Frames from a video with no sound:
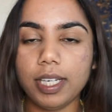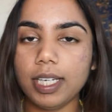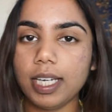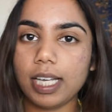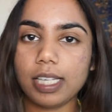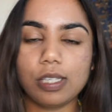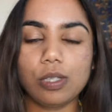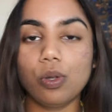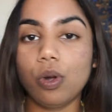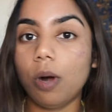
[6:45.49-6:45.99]

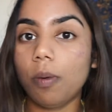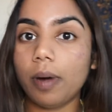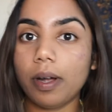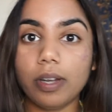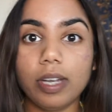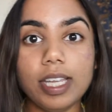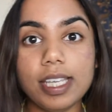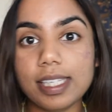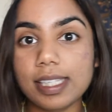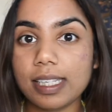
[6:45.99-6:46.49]
It's not about
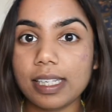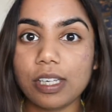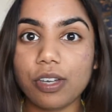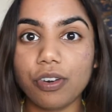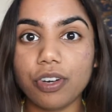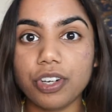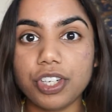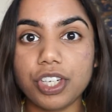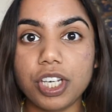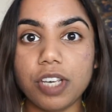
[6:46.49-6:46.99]
listing your
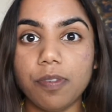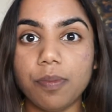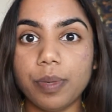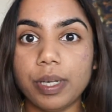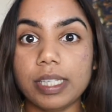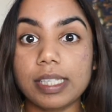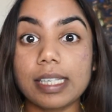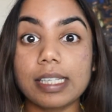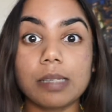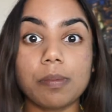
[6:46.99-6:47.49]

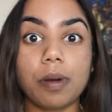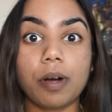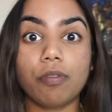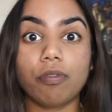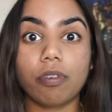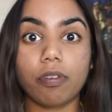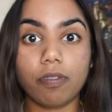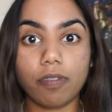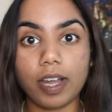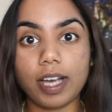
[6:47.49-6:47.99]
achievements, it's about
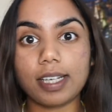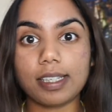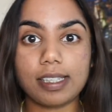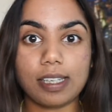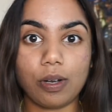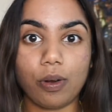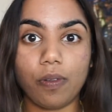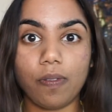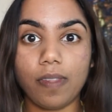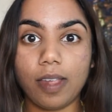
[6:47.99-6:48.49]

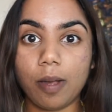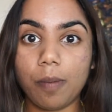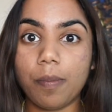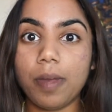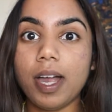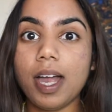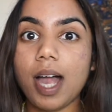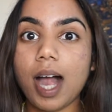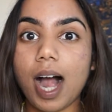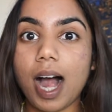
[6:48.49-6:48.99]
reflecting on them
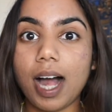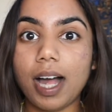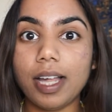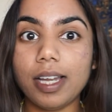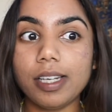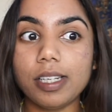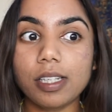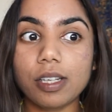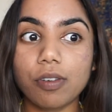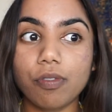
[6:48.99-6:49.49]

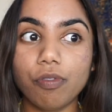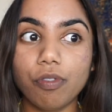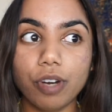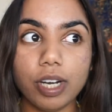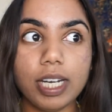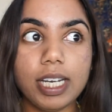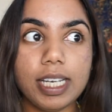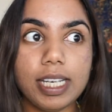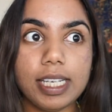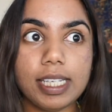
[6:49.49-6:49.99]
and
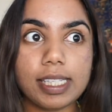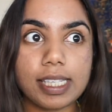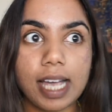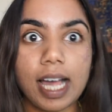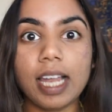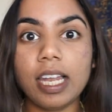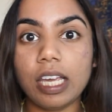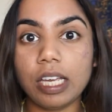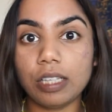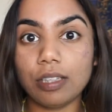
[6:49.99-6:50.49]
really
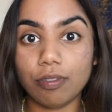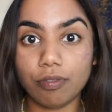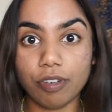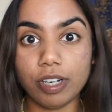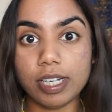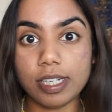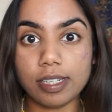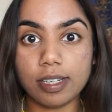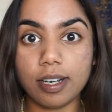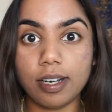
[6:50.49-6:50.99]
telling the
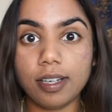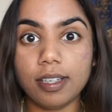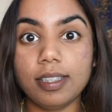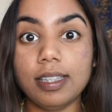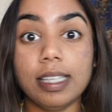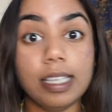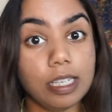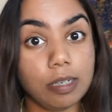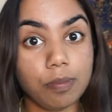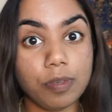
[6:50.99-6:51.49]
reader,
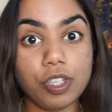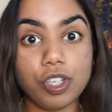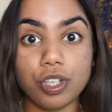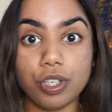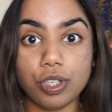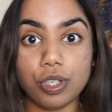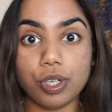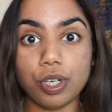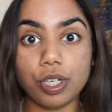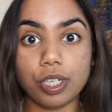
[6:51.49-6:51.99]
the
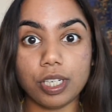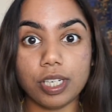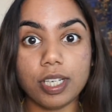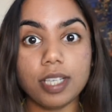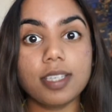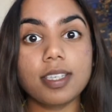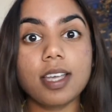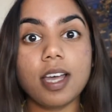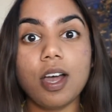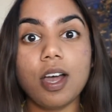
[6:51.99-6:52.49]
admissions
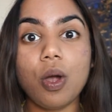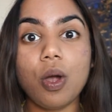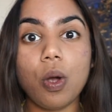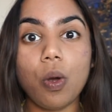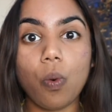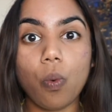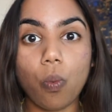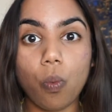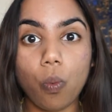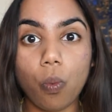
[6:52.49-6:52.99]
tutors,
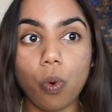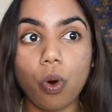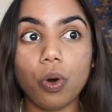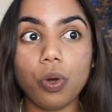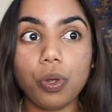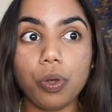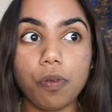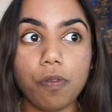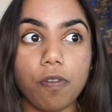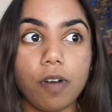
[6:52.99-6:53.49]
what
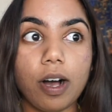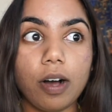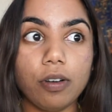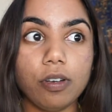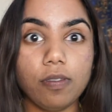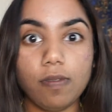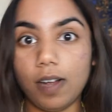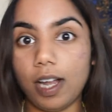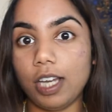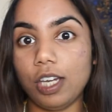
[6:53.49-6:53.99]
you
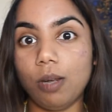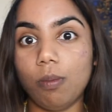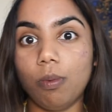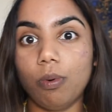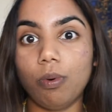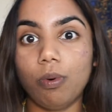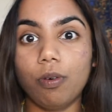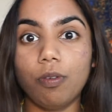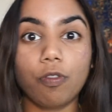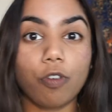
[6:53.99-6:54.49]
found
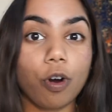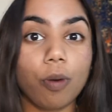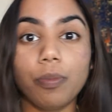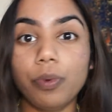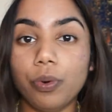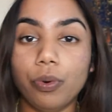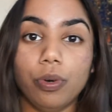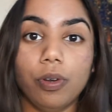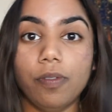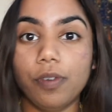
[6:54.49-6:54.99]
valuable from
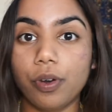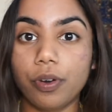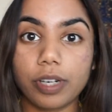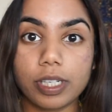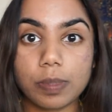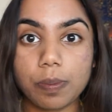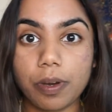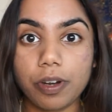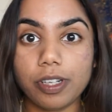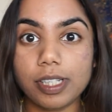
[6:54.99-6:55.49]
all of your
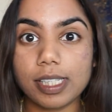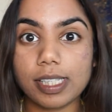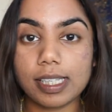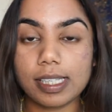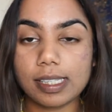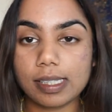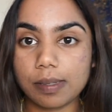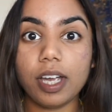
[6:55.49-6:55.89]
experiences.